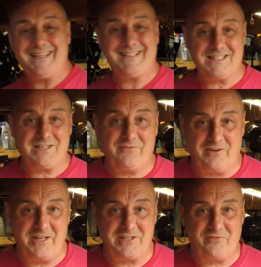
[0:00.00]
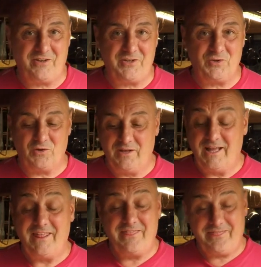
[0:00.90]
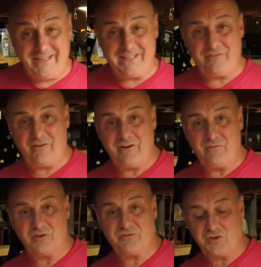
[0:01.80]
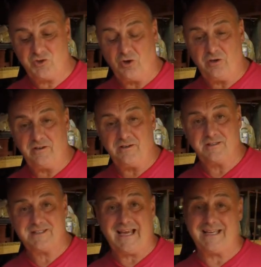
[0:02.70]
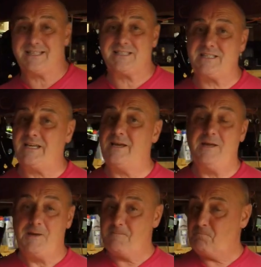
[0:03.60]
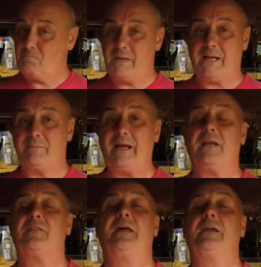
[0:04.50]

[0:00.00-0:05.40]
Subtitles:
that's it for this video. Thank you very much for joining us. As I say, mega thank